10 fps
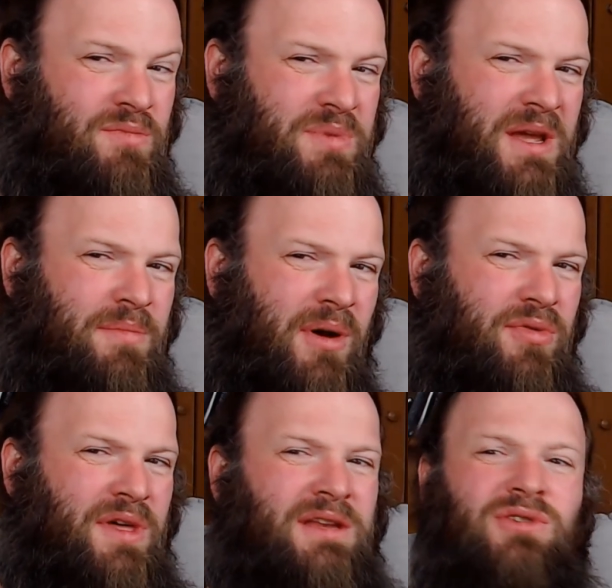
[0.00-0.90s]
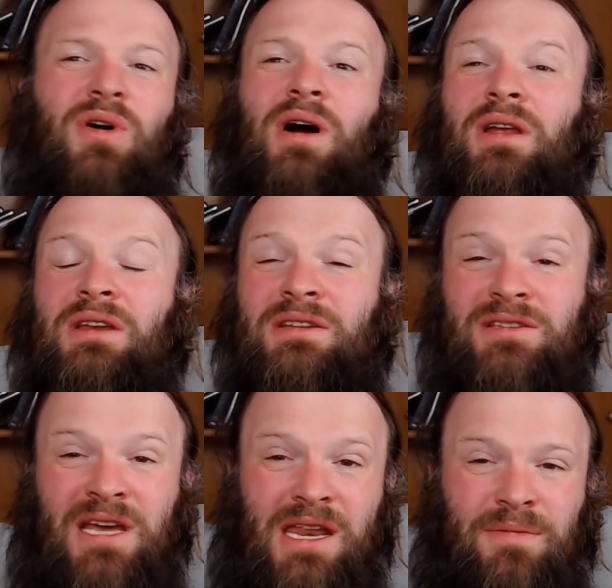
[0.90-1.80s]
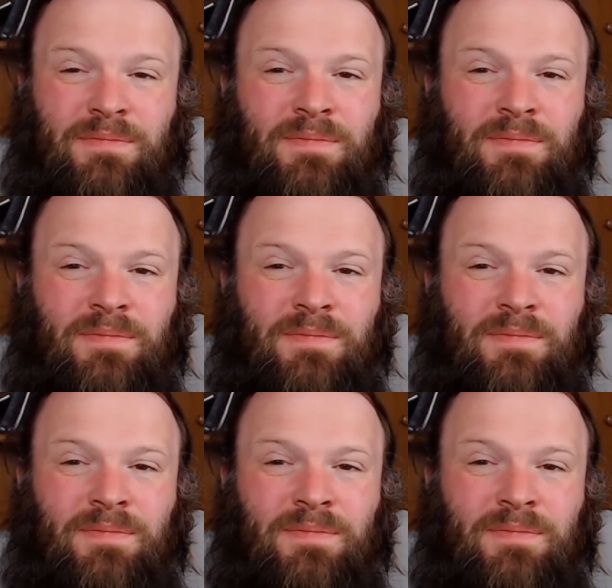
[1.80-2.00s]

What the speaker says: be about that you are Elite 10.